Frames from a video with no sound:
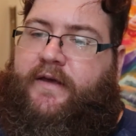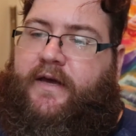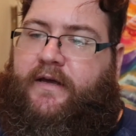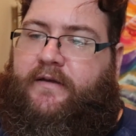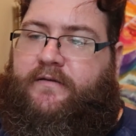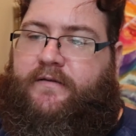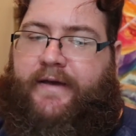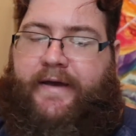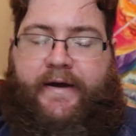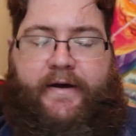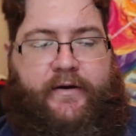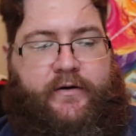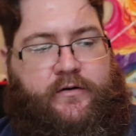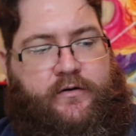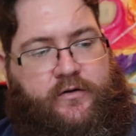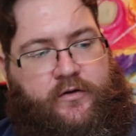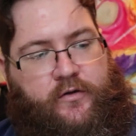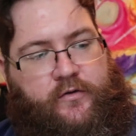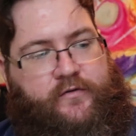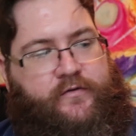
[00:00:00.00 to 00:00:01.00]
that down,
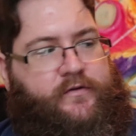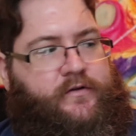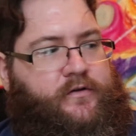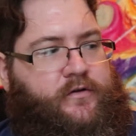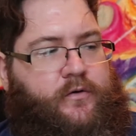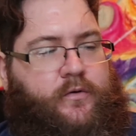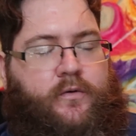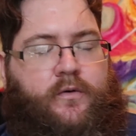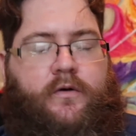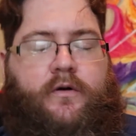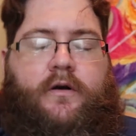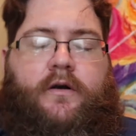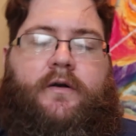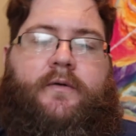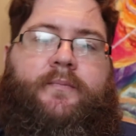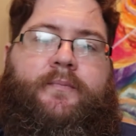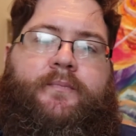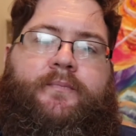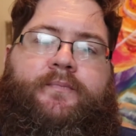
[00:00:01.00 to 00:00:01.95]
closed the door,